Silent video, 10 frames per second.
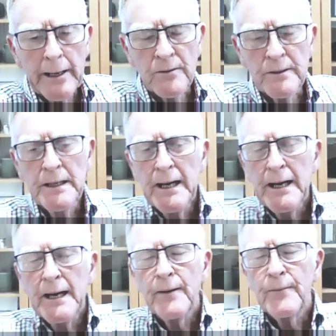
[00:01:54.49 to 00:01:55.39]

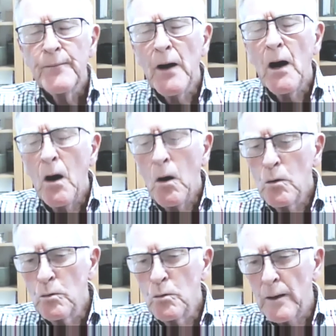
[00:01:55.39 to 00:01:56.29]
The
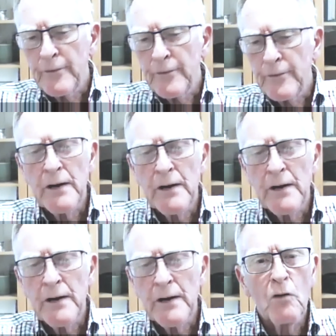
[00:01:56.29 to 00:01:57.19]
whole thrust
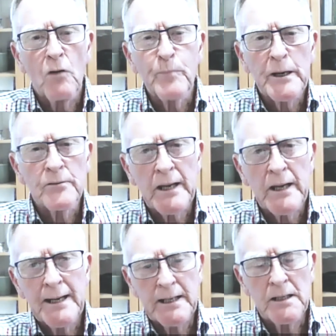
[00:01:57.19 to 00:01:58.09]
of predictive
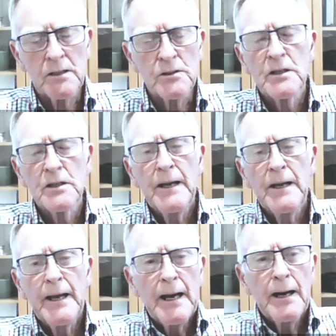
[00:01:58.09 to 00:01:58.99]
accounting is
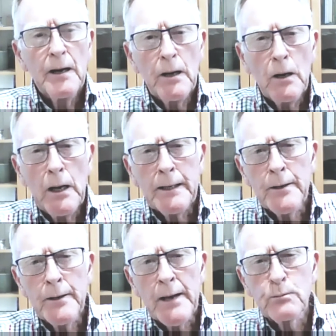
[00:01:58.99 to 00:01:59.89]
it
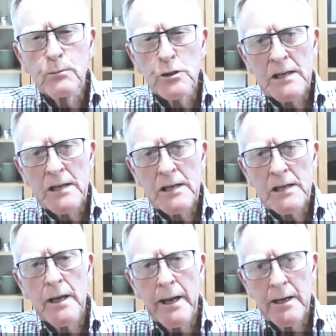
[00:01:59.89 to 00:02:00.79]
enables us to
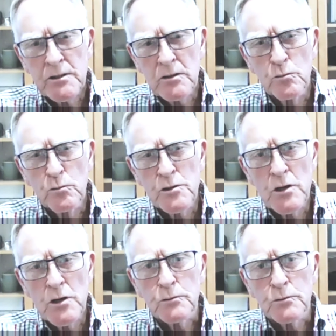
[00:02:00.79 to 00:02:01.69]
test the
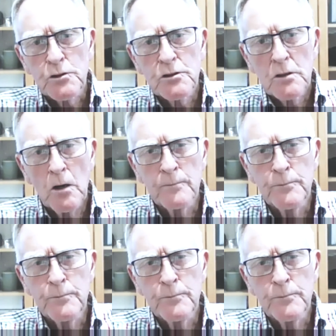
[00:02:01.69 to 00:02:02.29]
results of